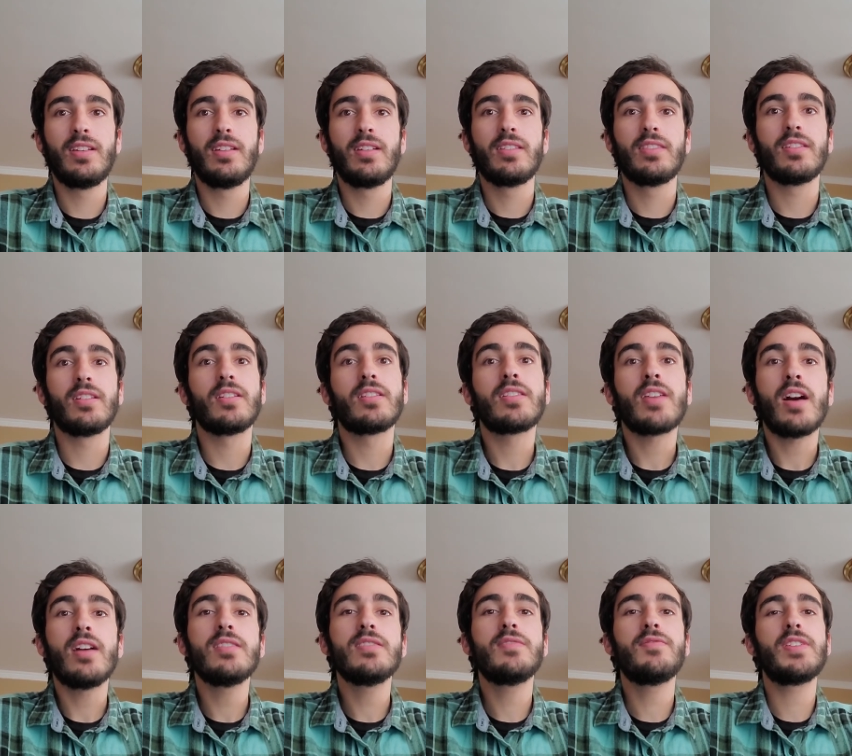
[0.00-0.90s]
There are
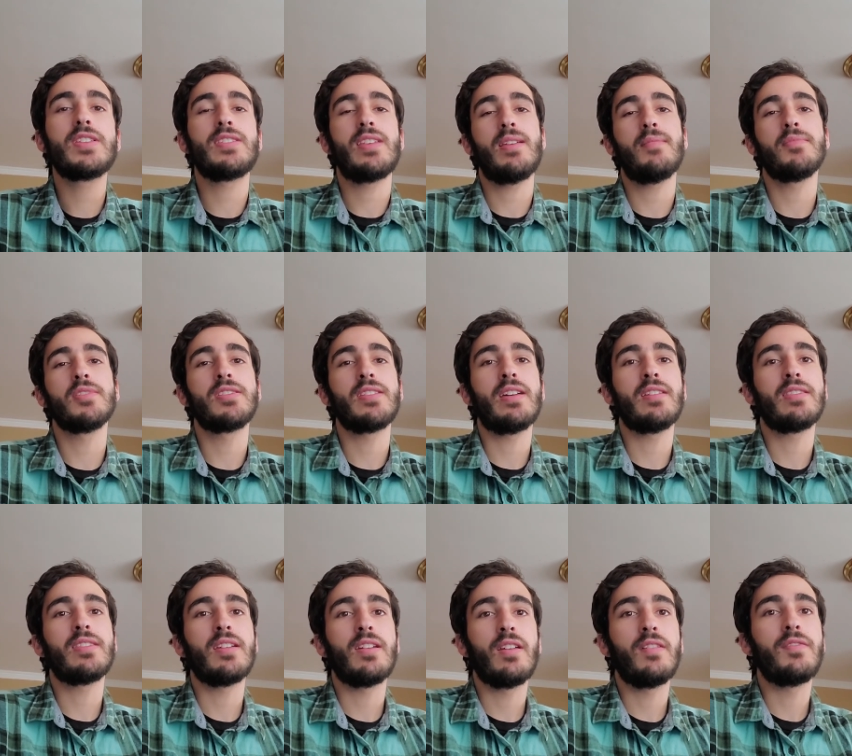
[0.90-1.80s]
tons of examples
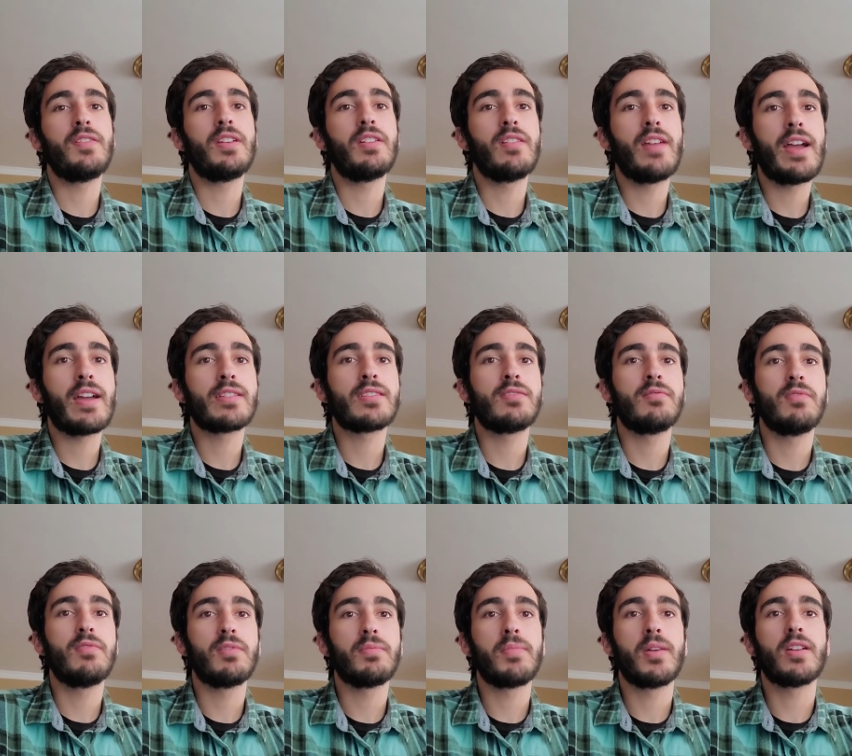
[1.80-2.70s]
out there of interaction
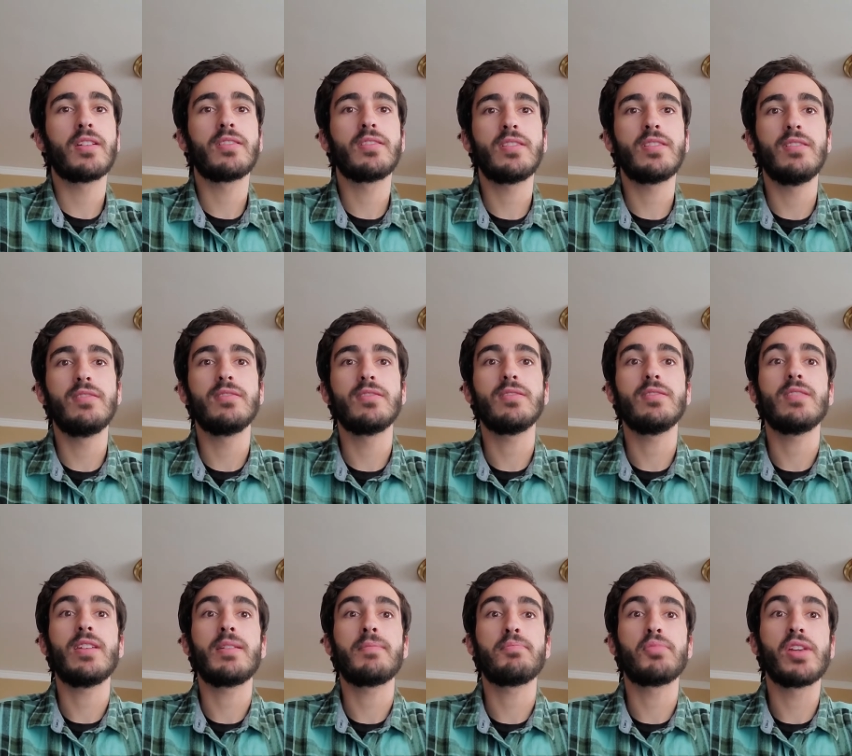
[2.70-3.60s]
with park shows,
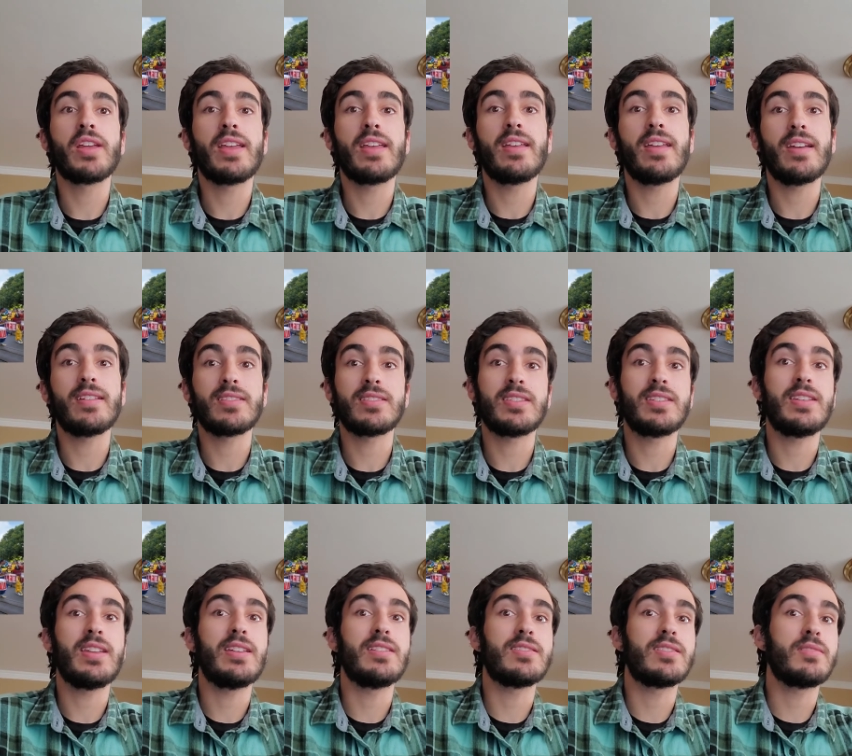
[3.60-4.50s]
like bringing guests to
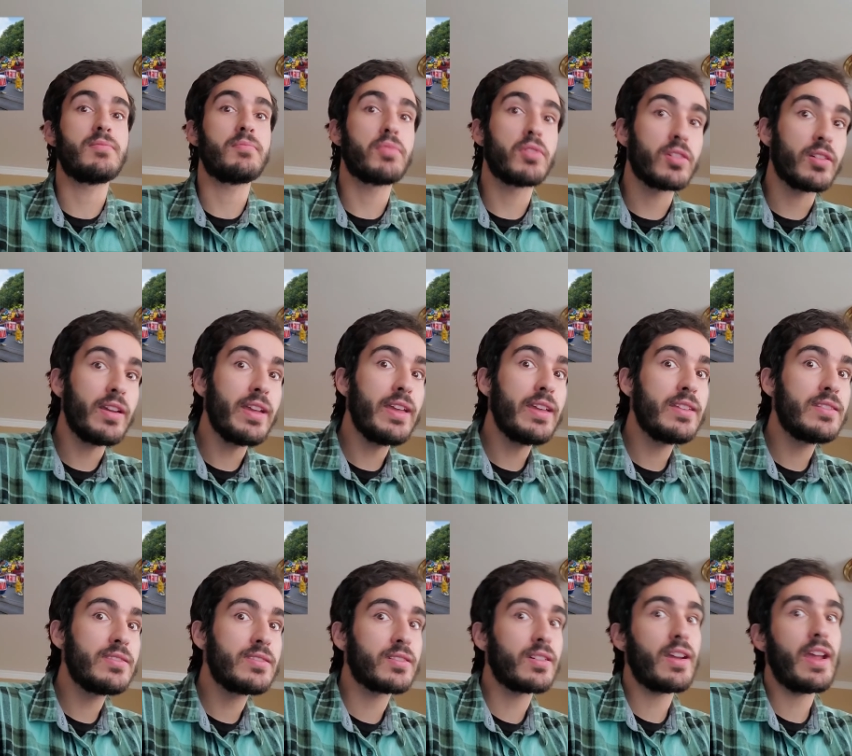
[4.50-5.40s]
dance in
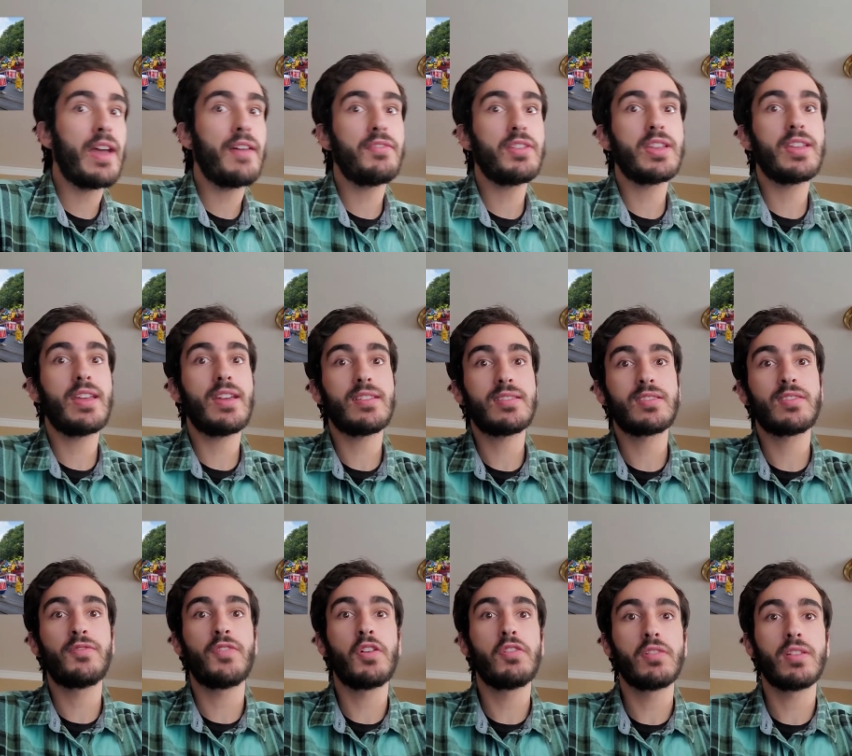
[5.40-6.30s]
parades or having guests
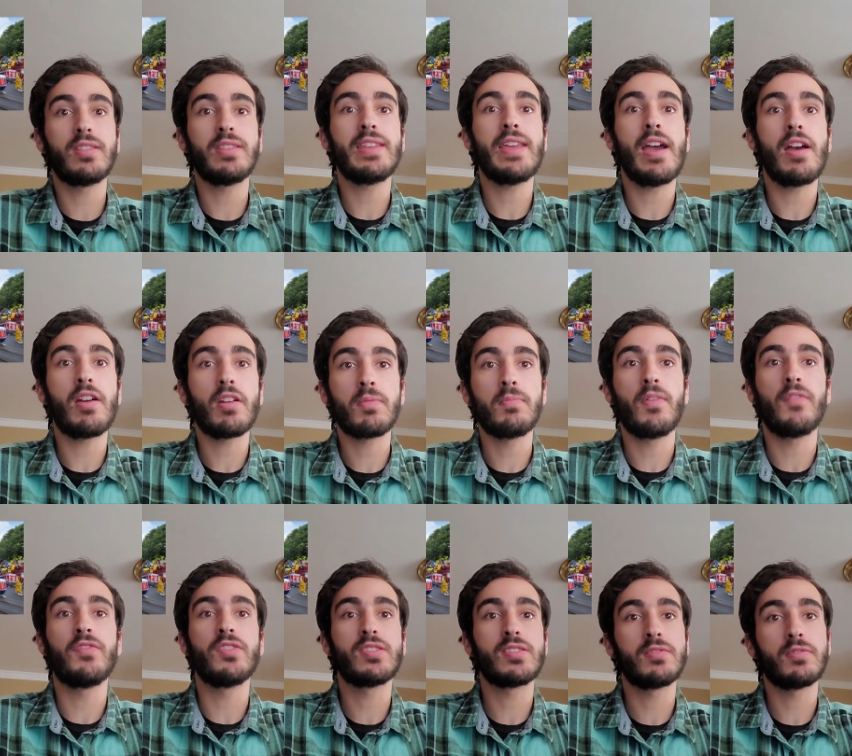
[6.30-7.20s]
vote on the outcome
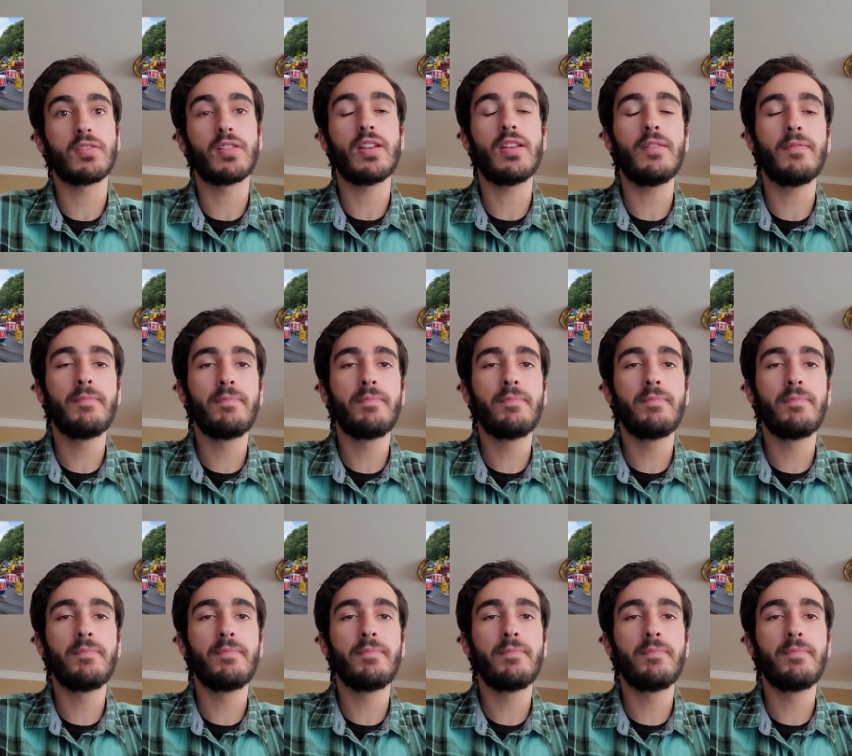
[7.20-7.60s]
of a story.